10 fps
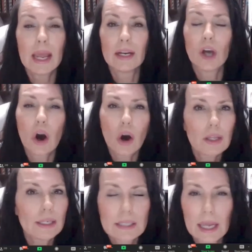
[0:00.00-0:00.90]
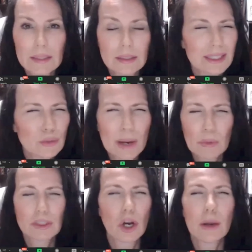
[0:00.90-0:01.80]
And all it takes, and that's why I
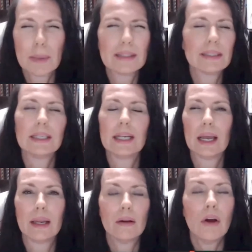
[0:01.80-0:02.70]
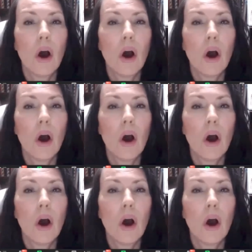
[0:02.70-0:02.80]
want to talk about this today,